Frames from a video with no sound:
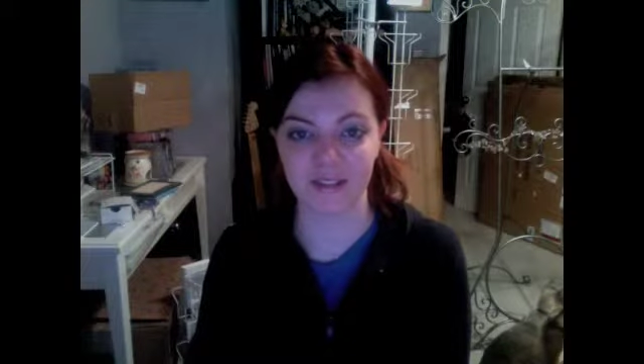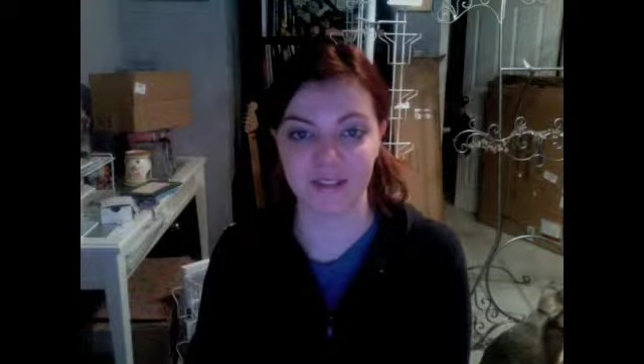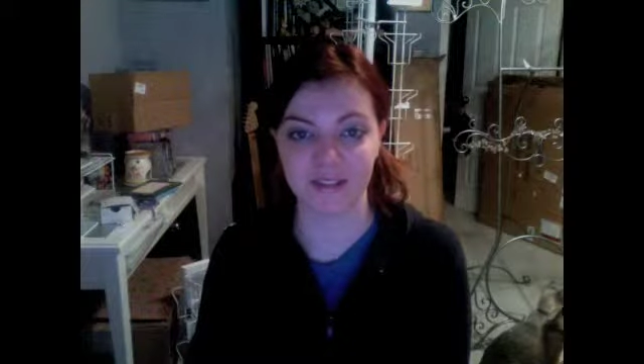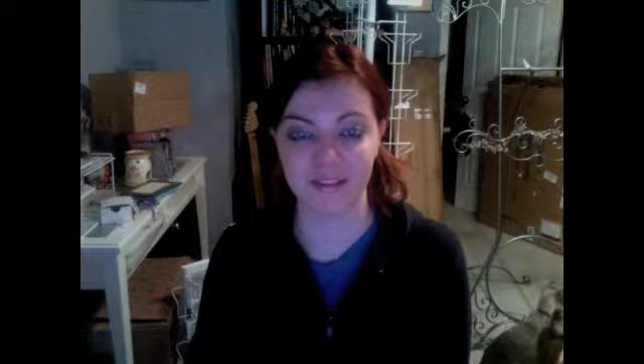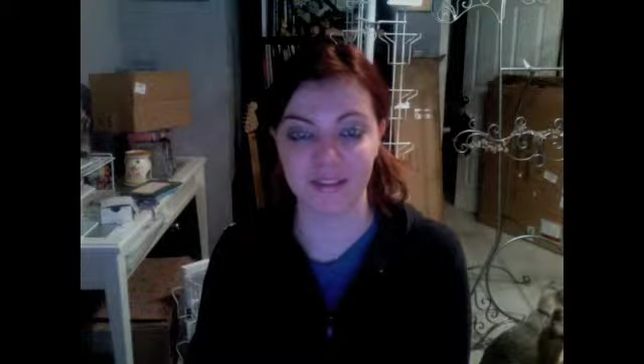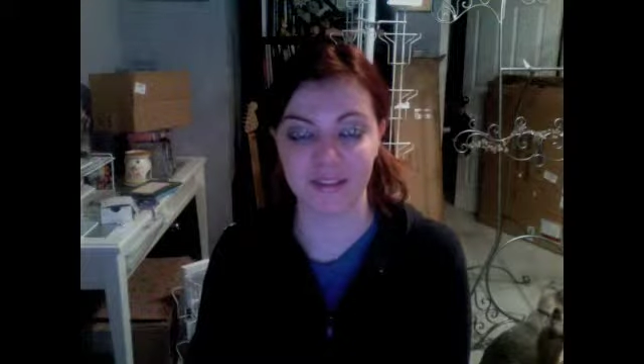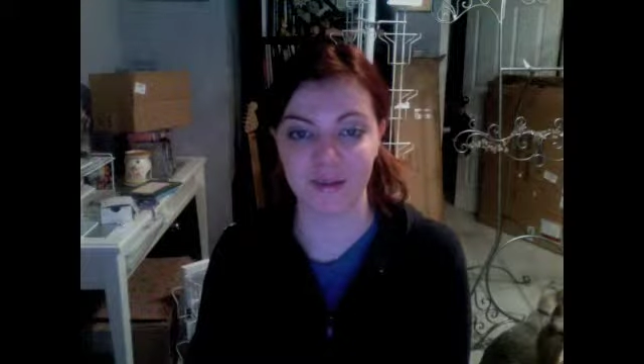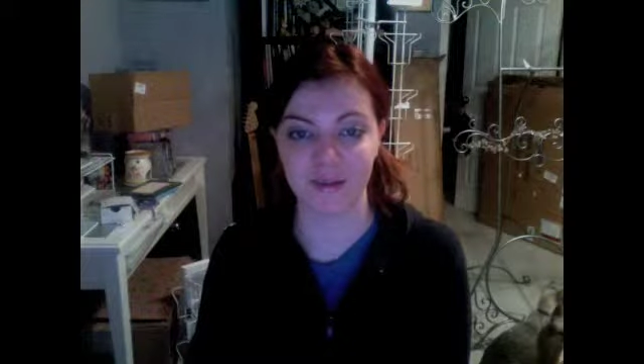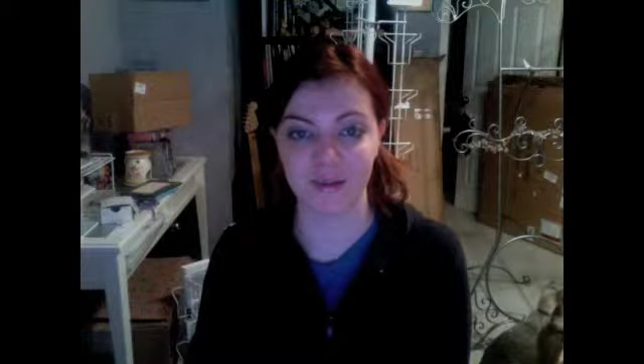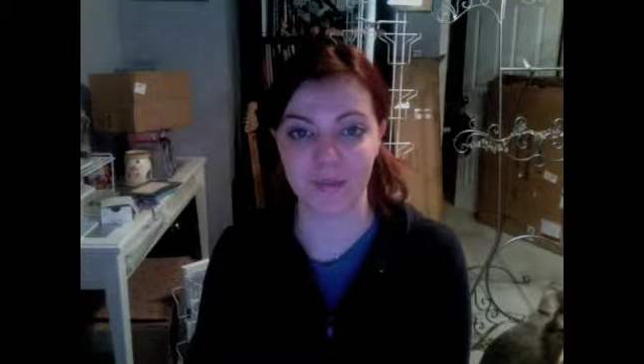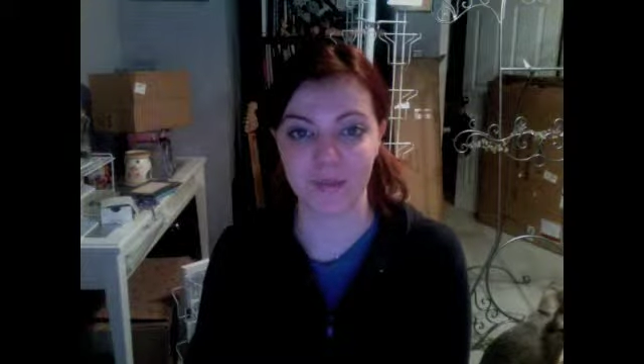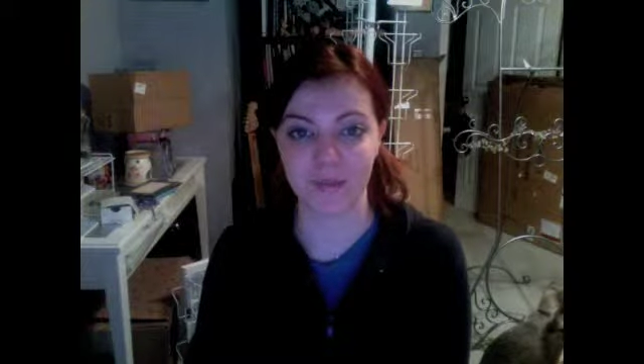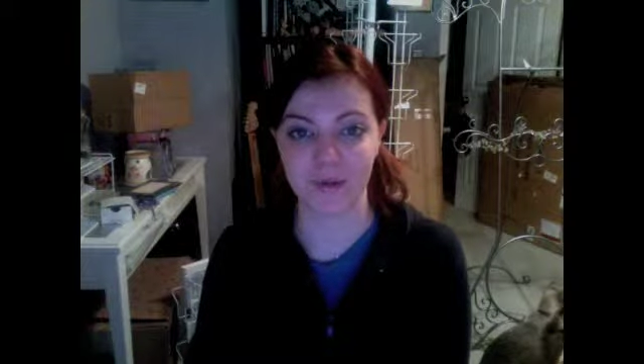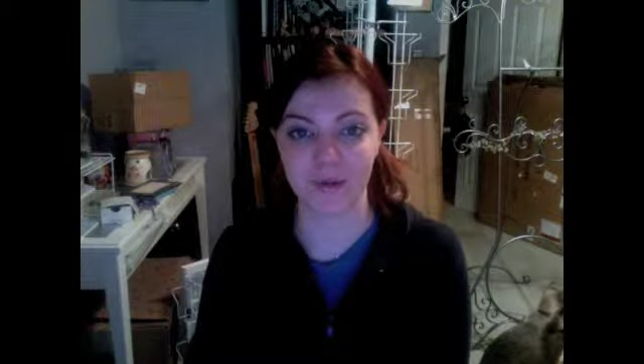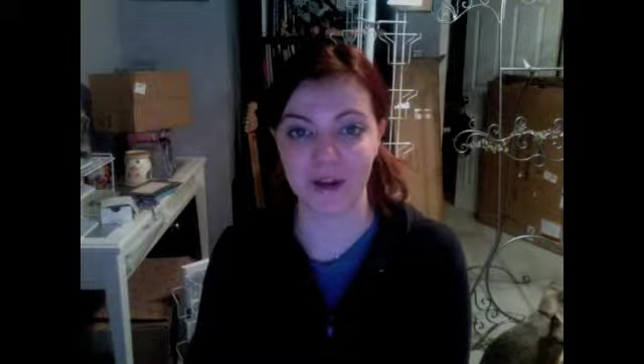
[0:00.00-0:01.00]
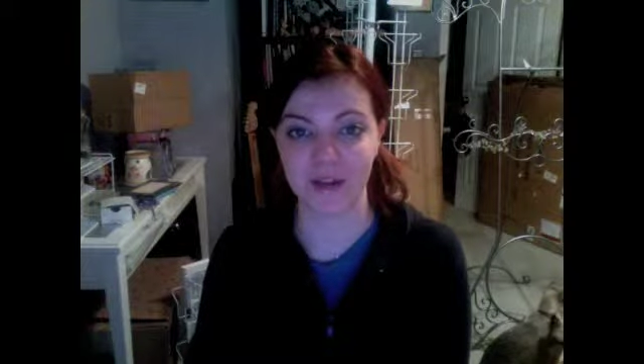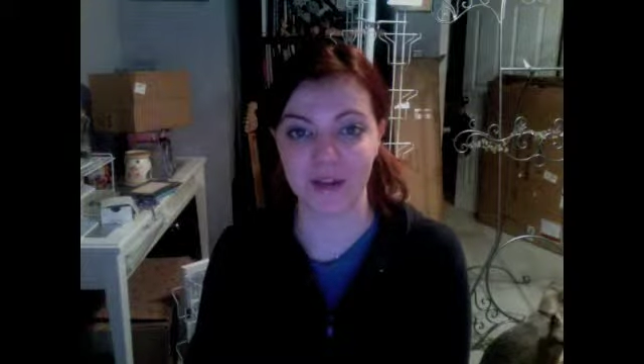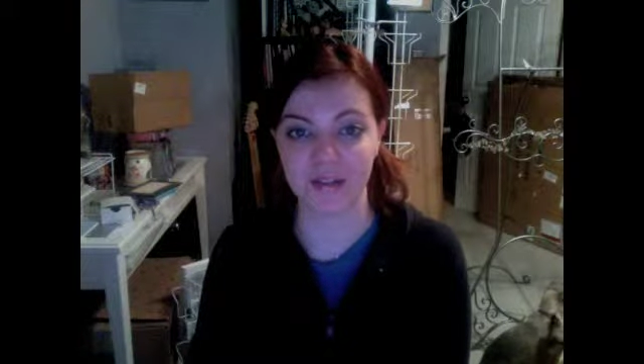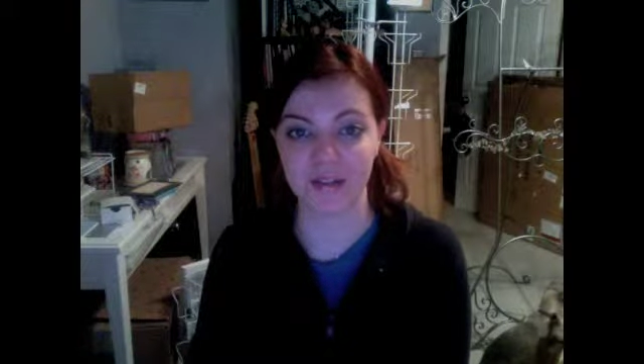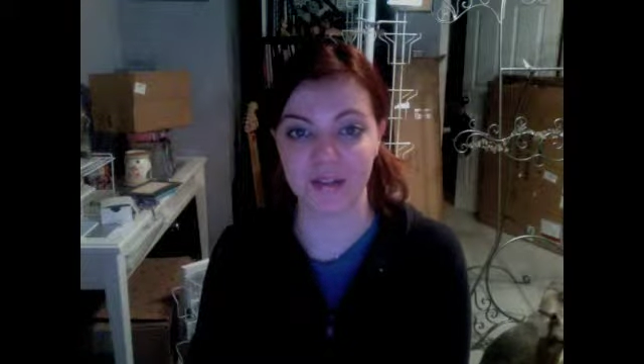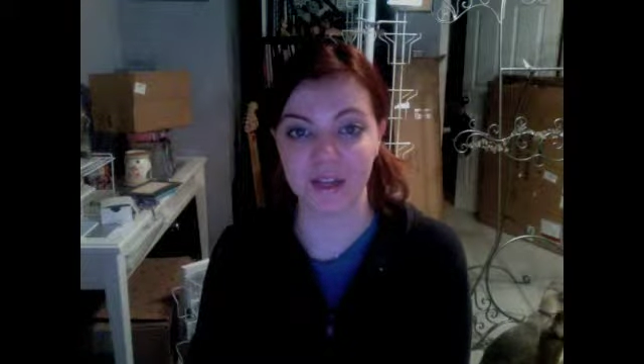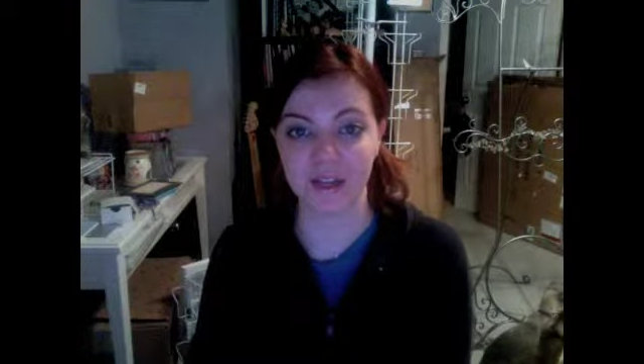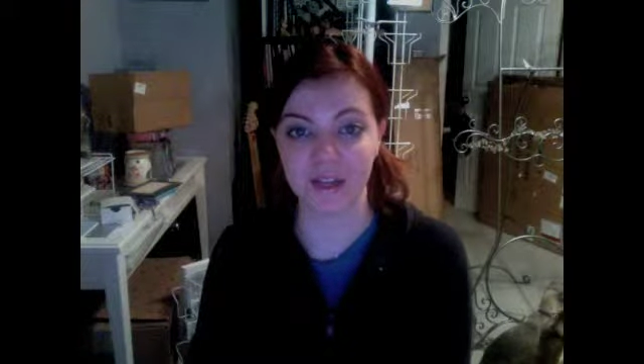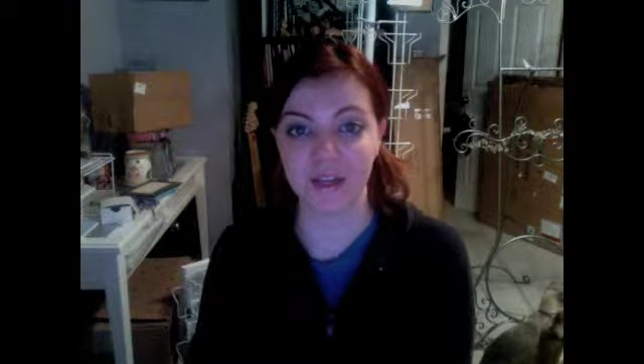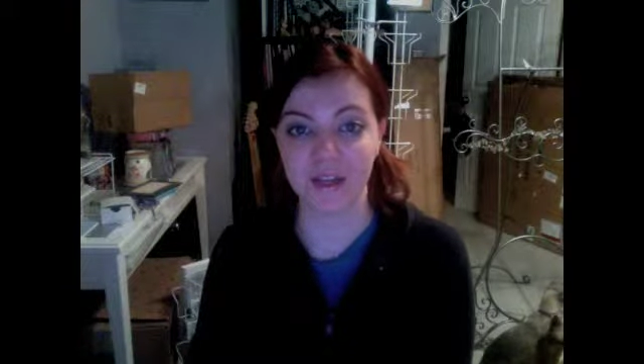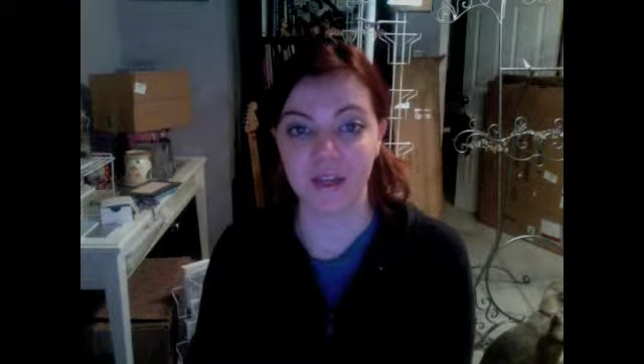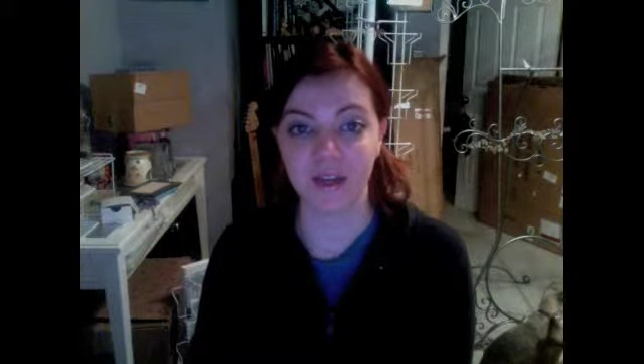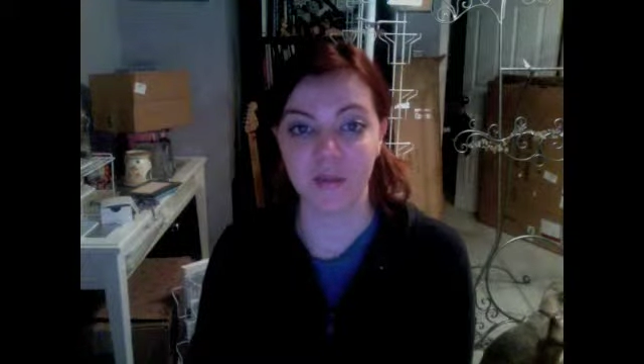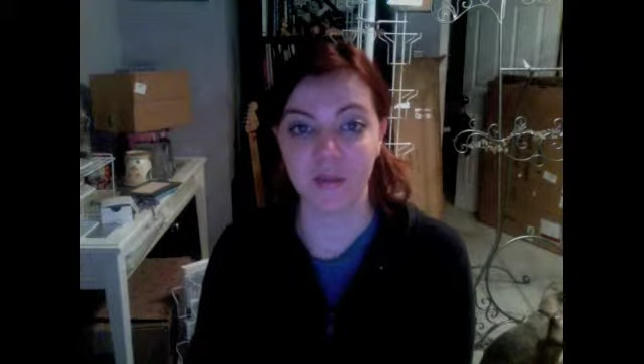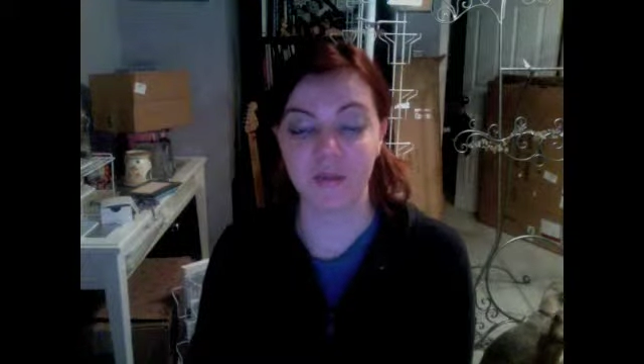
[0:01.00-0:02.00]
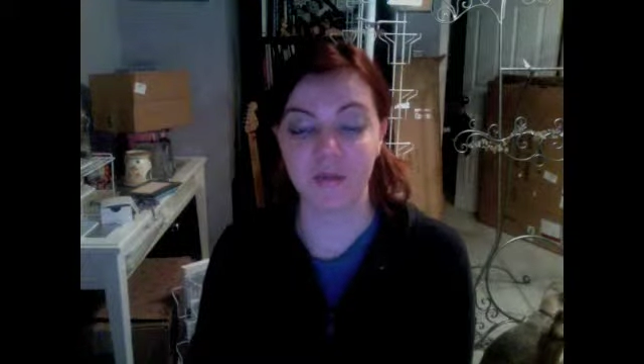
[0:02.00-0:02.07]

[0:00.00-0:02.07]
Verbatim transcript: it's going to be pretty wild. We have